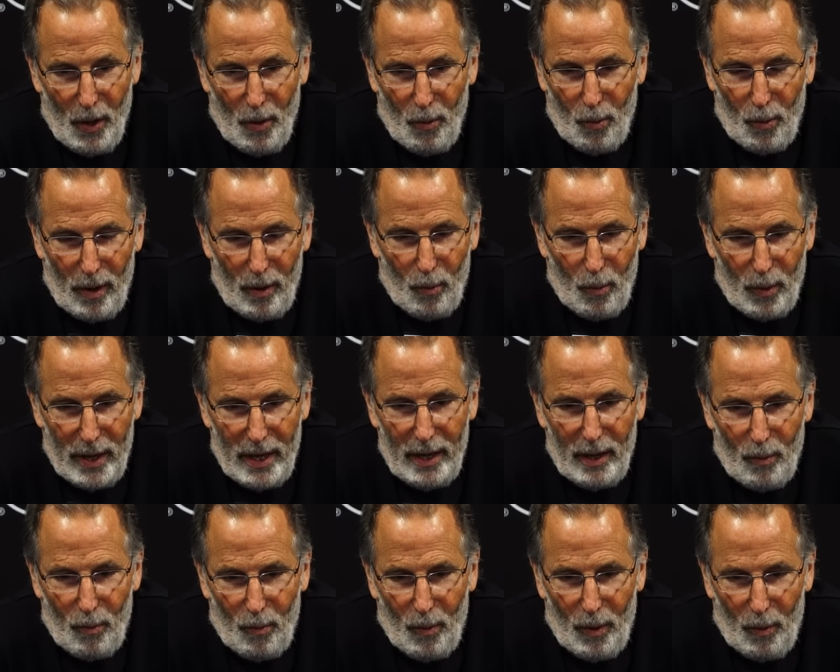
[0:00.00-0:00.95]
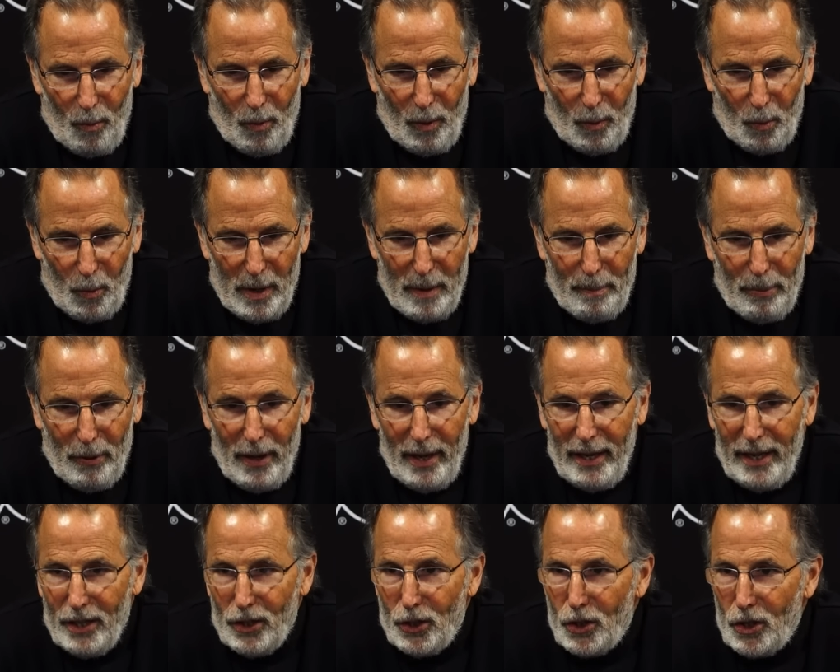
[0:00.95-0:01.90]
when we play
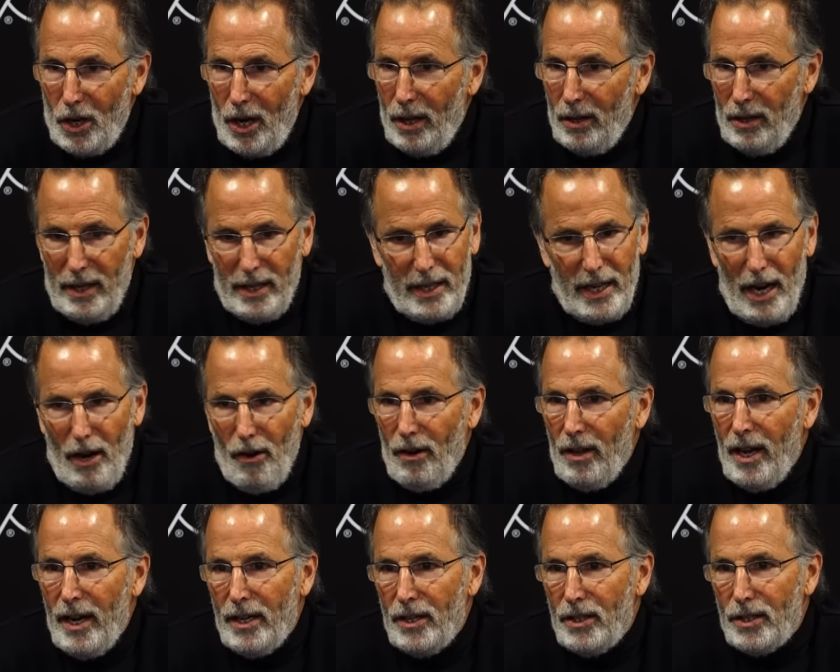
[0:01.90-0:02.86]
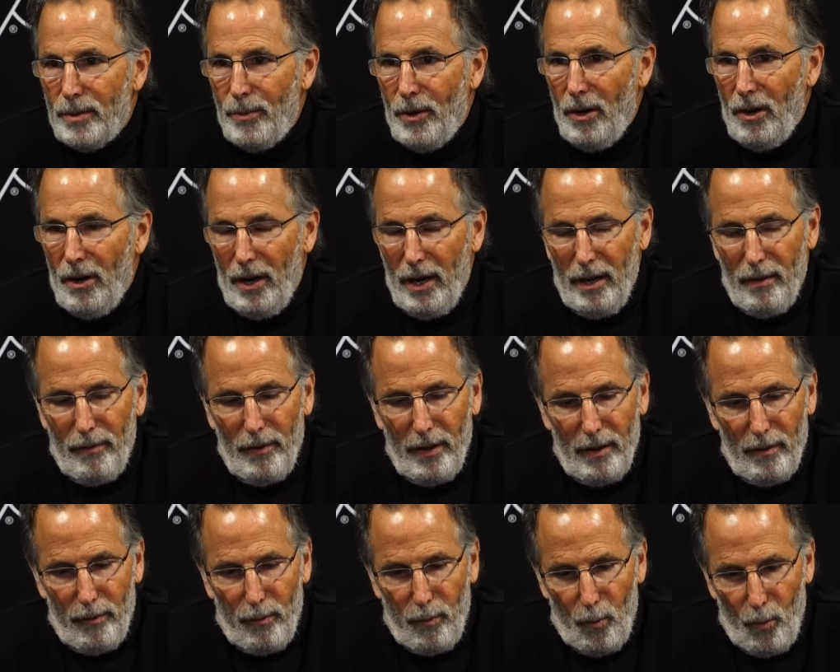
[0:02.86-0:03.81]
against like Carolina tomorrow,
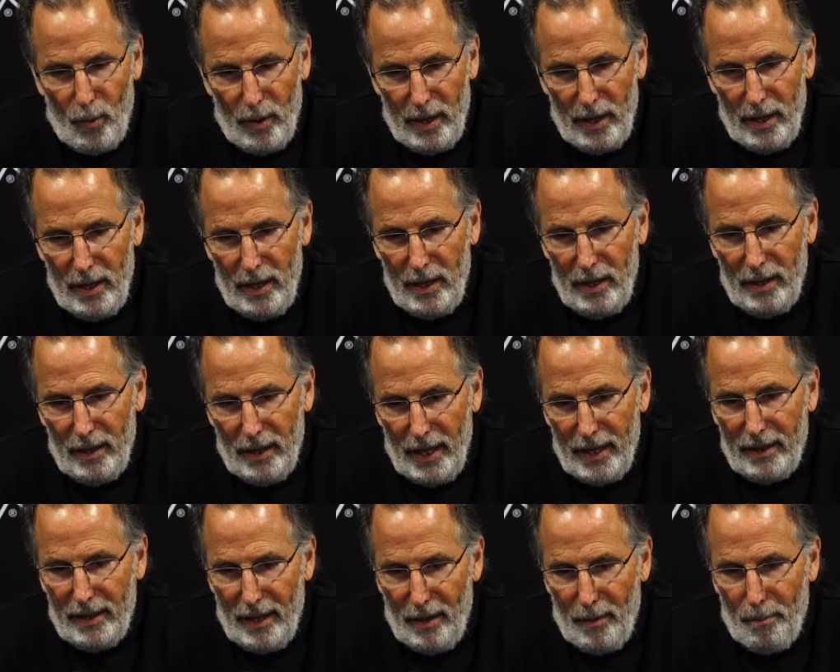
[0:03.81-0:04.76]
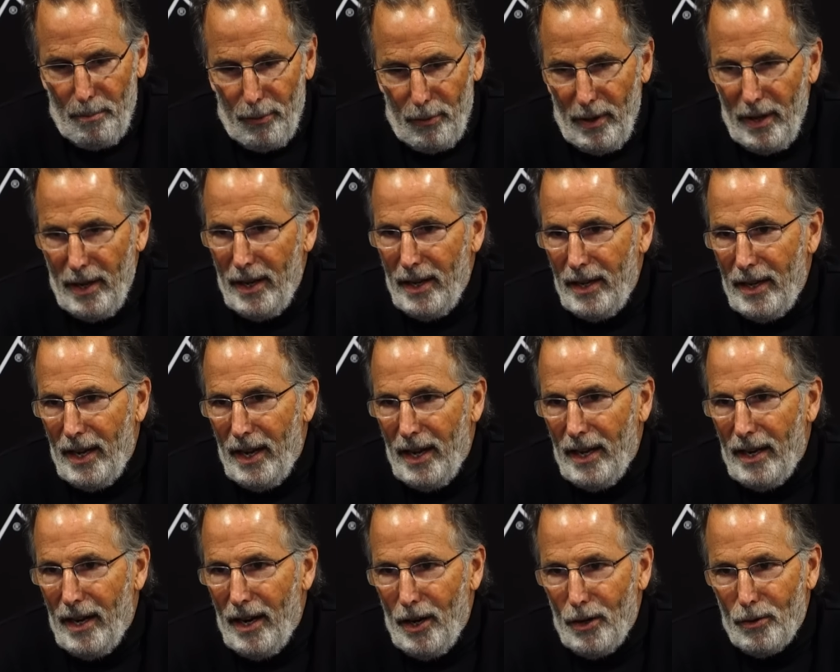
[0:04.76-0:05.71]
if we let them play
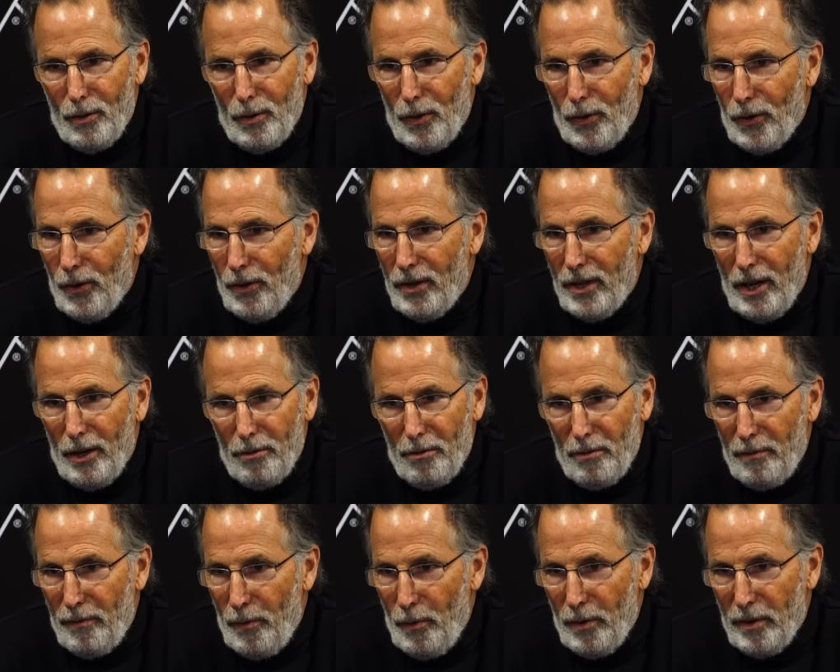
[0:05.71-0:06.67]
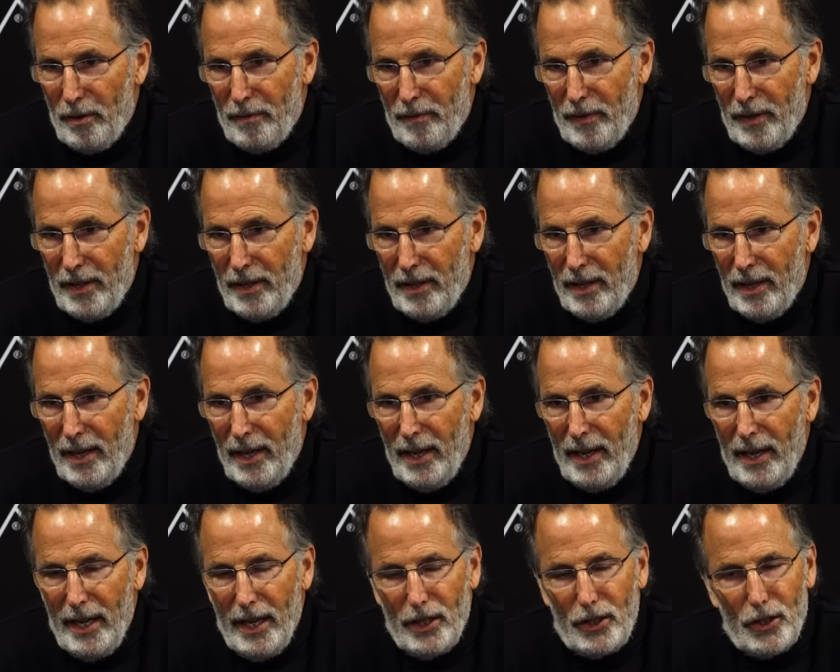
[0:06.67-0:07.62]
at 130, 140 feet,
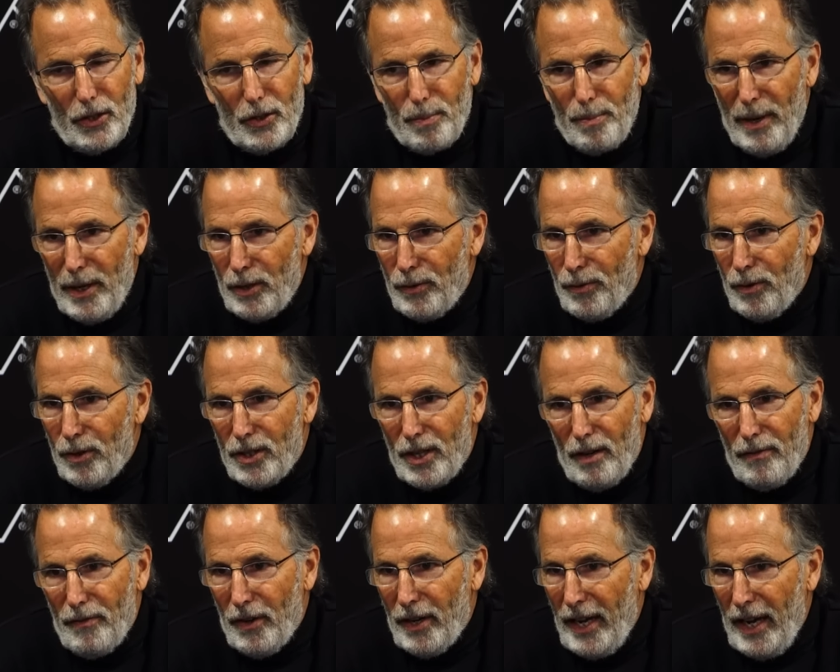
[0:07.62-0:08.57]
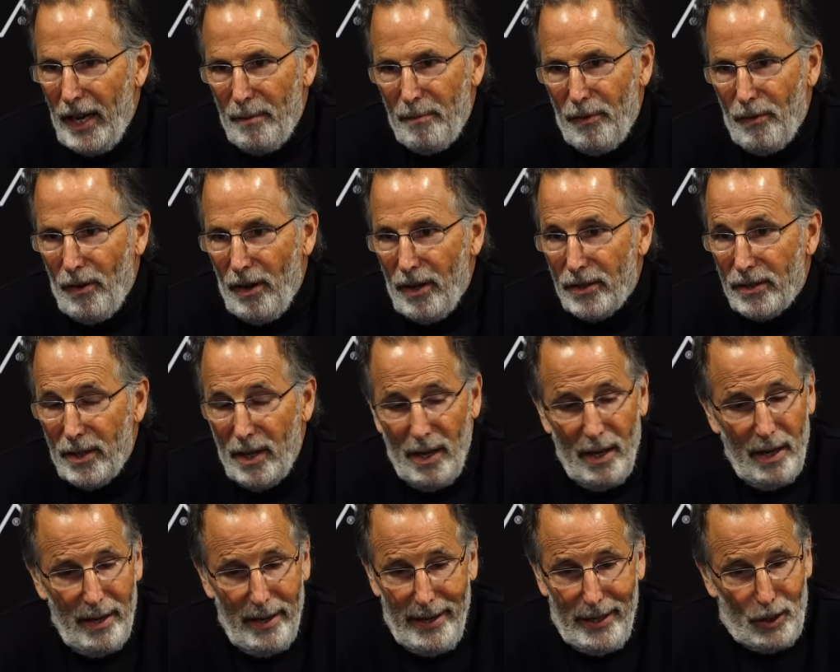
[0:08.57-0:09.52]
it just makes for a tougher game for us,
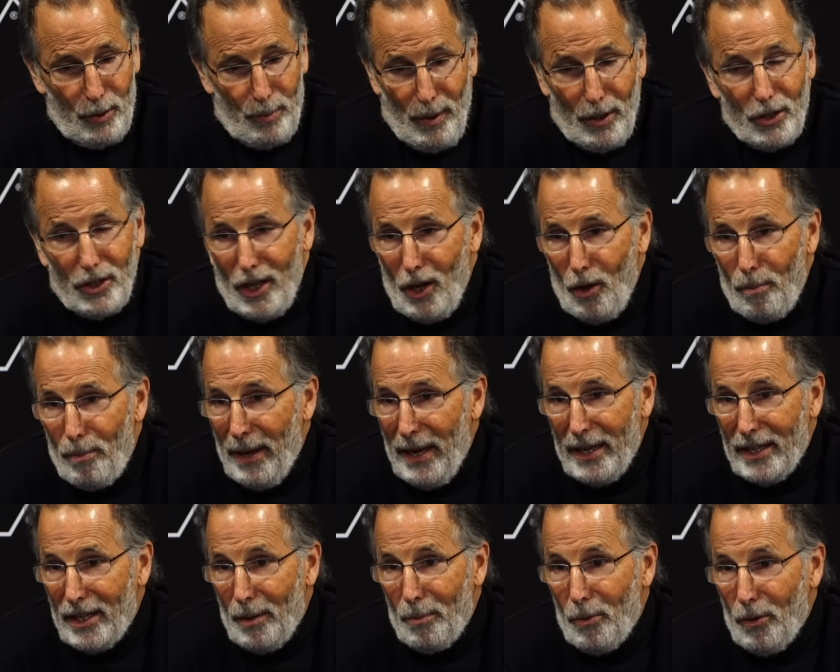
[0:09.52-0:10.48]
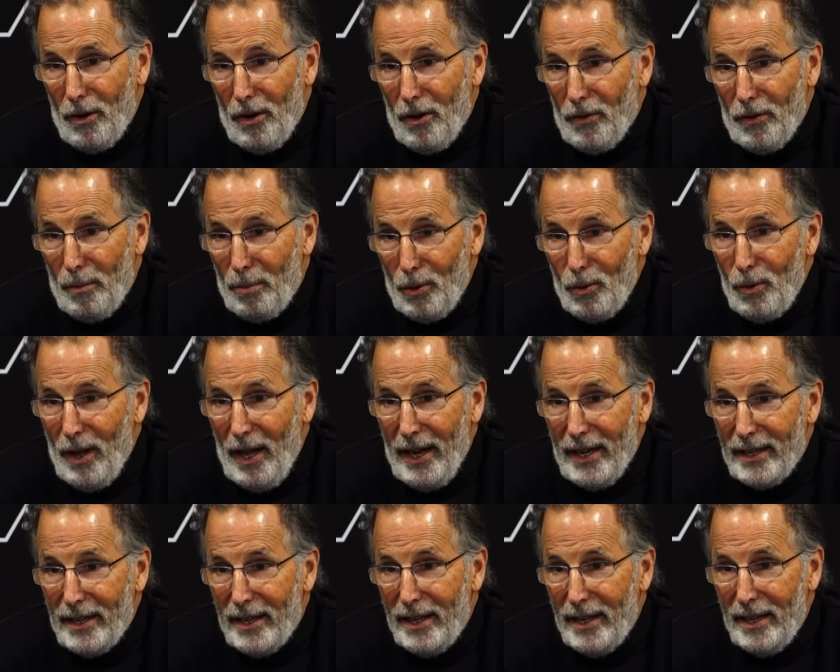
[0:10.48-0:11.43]
especially how banged up we are on the blue
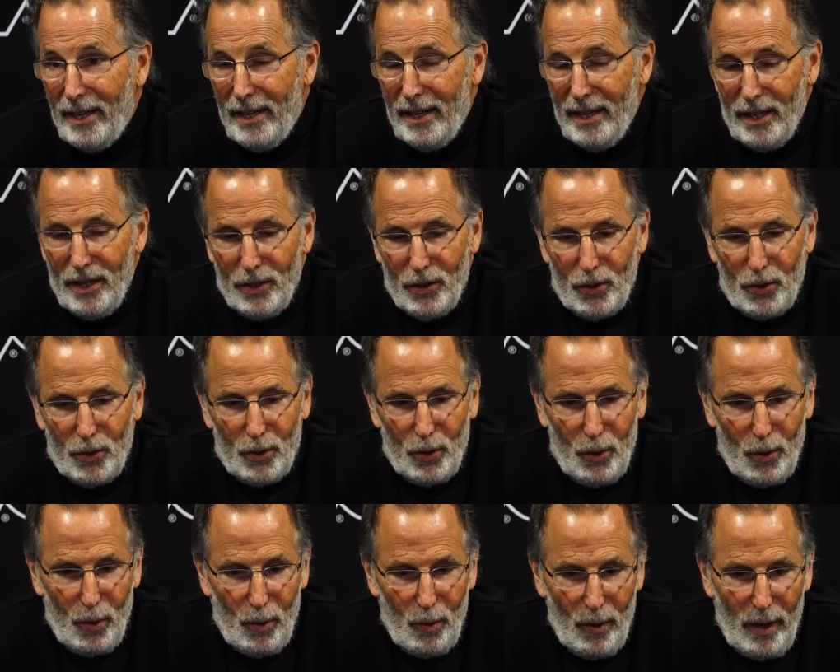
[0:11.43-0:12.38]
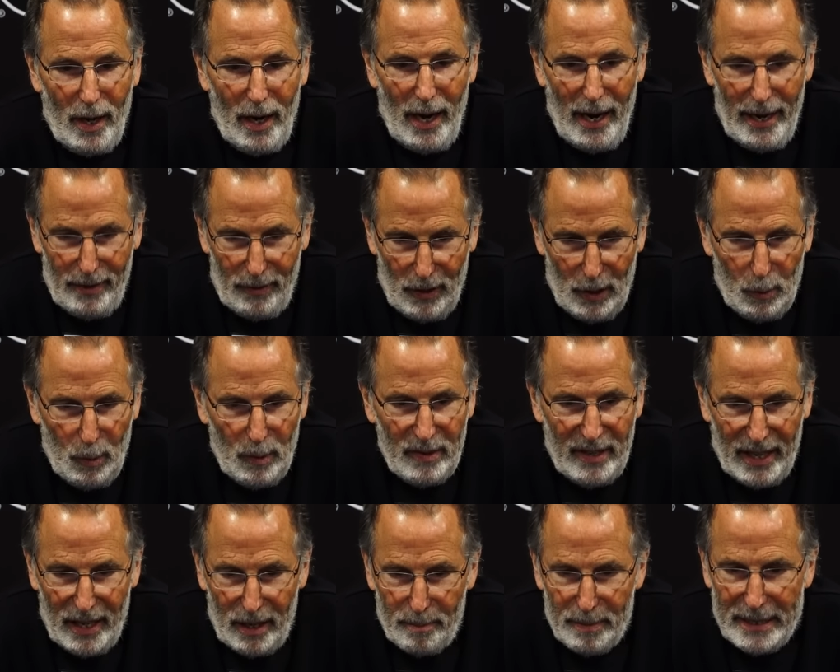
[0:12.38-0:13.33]
line. So I think we've
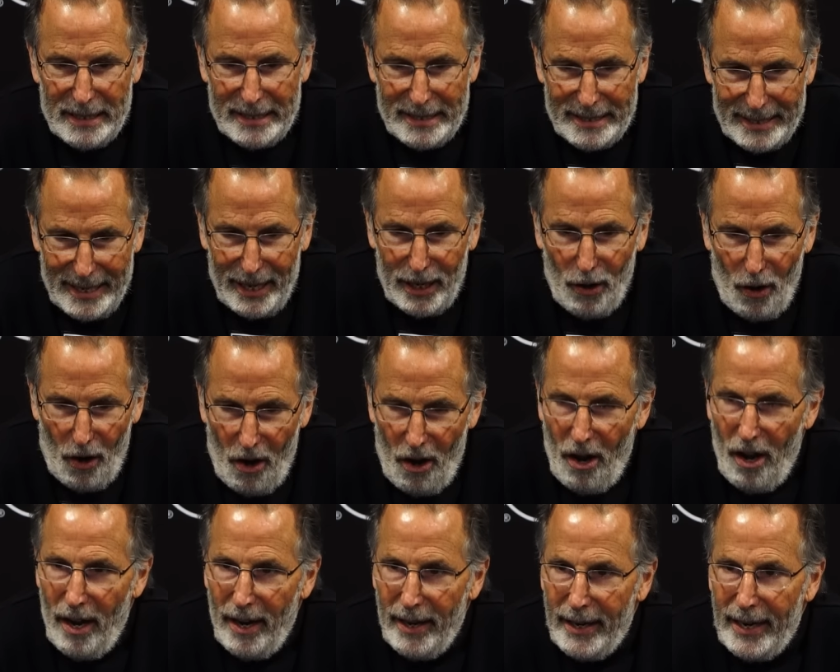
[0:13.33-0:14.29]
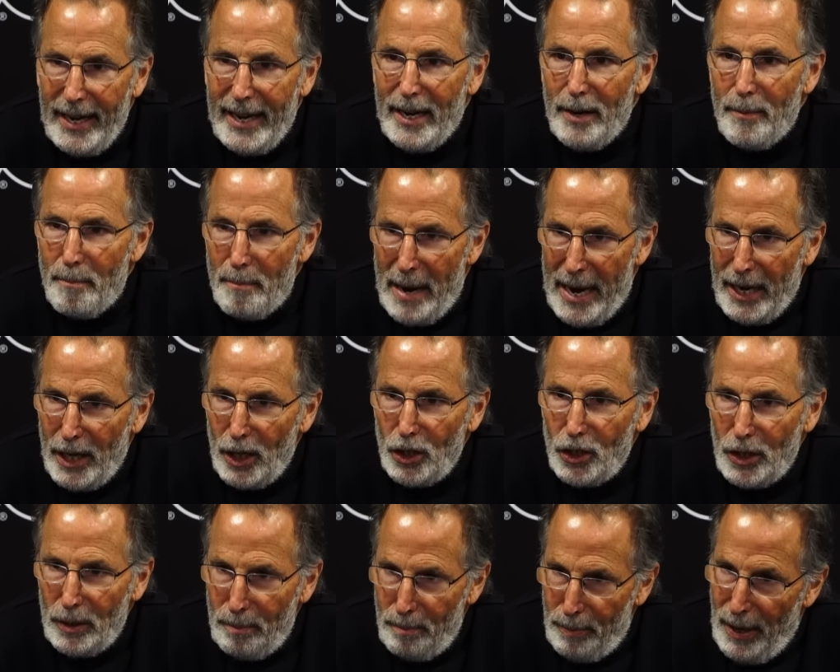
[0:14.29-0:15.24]
got to be dead on in
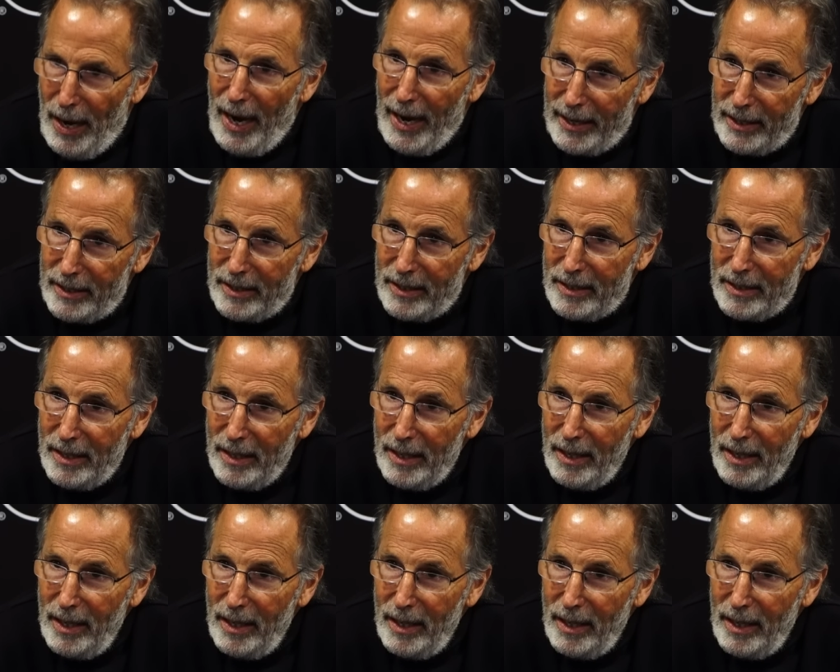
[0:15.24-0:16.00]
managing pucks,